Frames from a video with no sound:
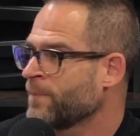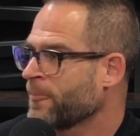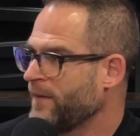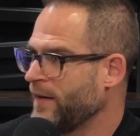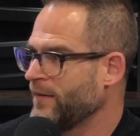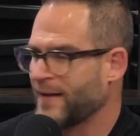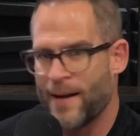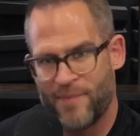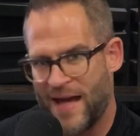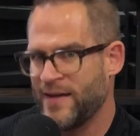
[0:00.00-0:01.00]
They
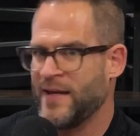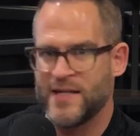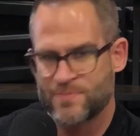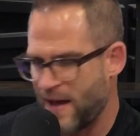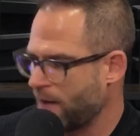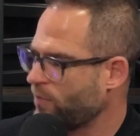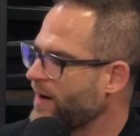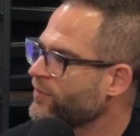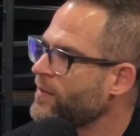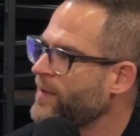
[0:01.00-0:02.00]
got bad knees, bad
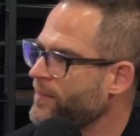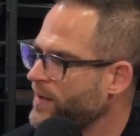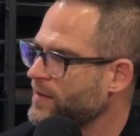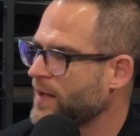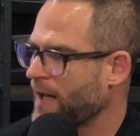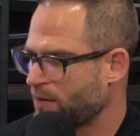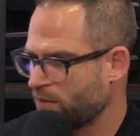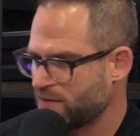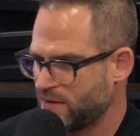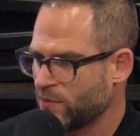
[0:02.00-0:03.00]
whatever it may be. Like, I don't
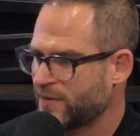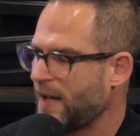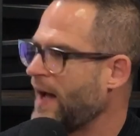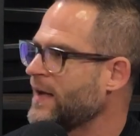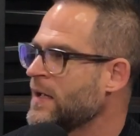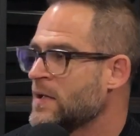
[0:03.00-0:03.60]
want to deal with that.